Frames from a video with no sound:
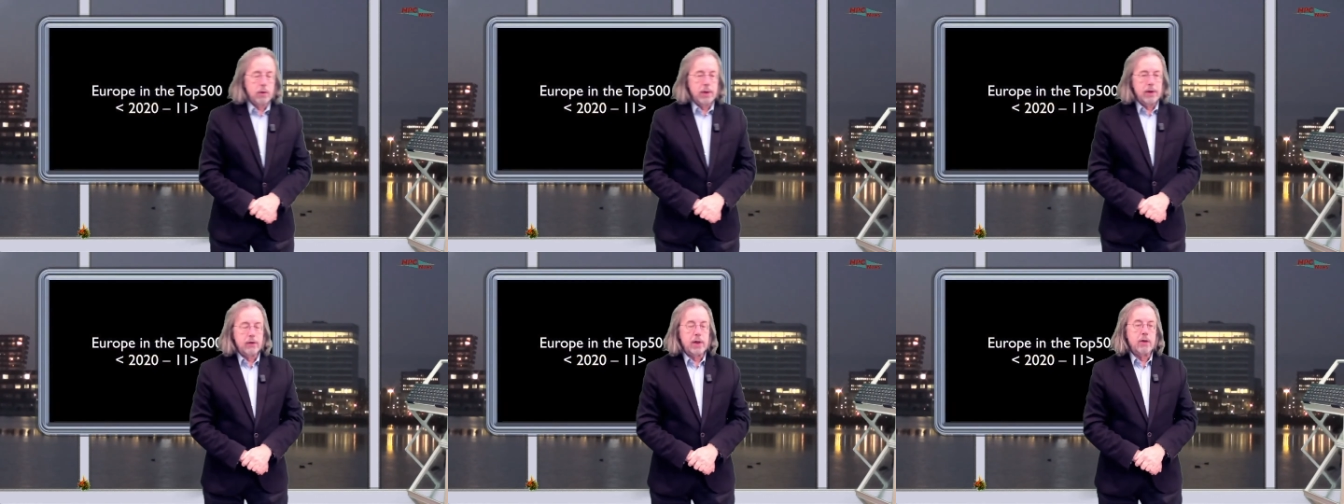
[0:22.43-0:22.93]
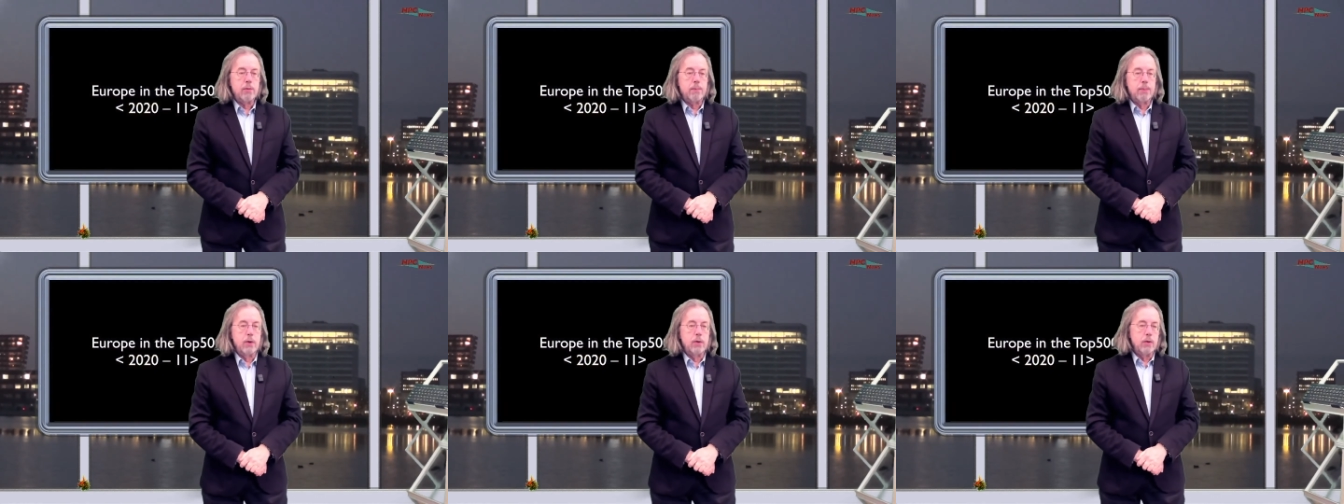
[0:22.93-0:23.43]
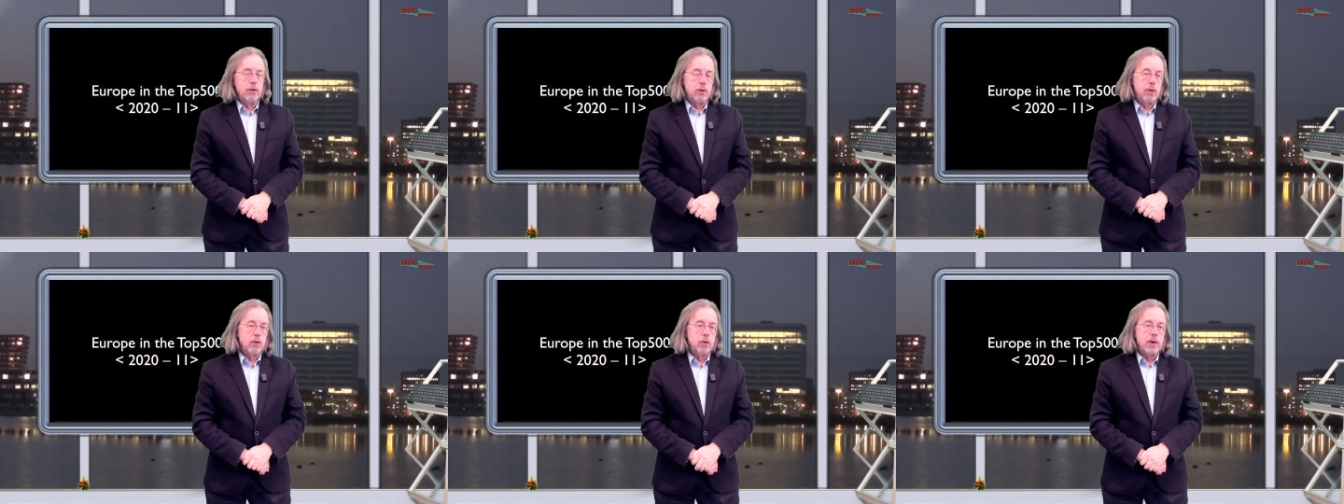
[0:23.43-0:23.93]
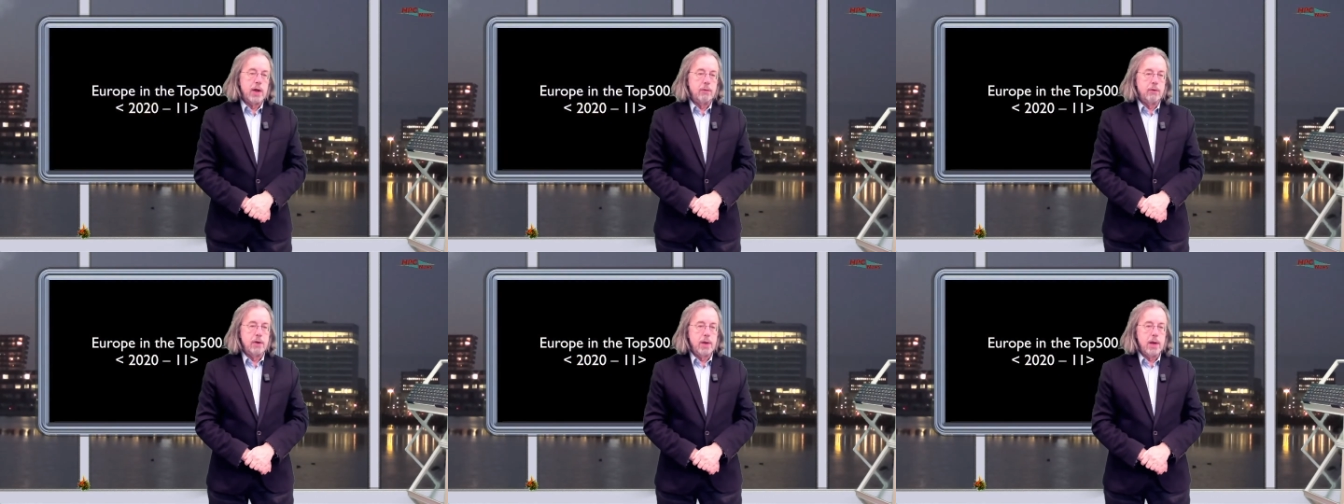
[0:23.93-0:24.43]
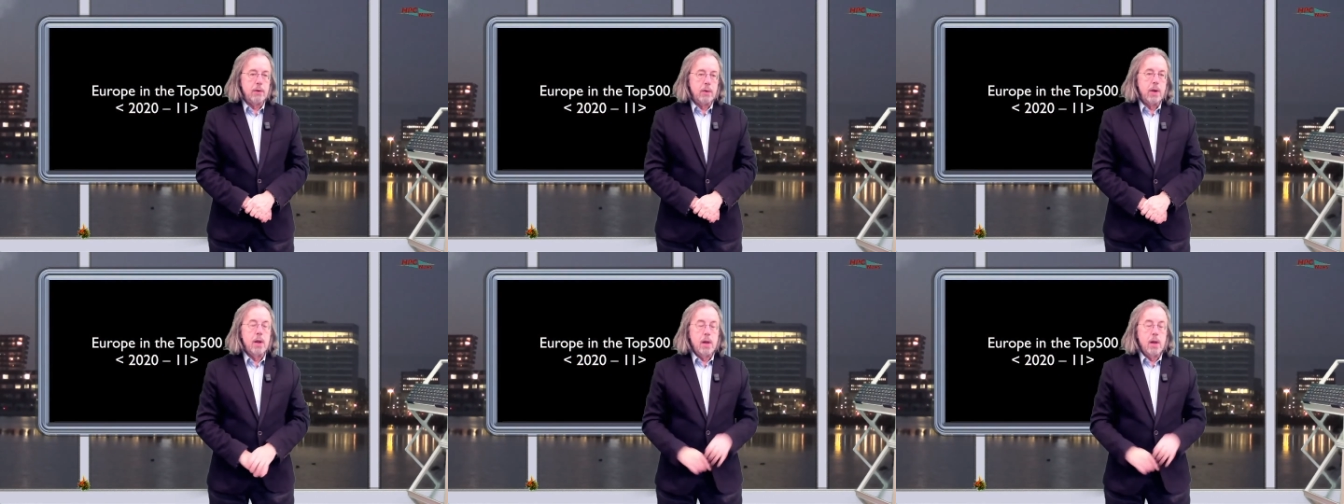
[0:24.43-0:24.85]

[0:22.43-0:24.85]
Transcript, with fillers: list that's produced two times a year,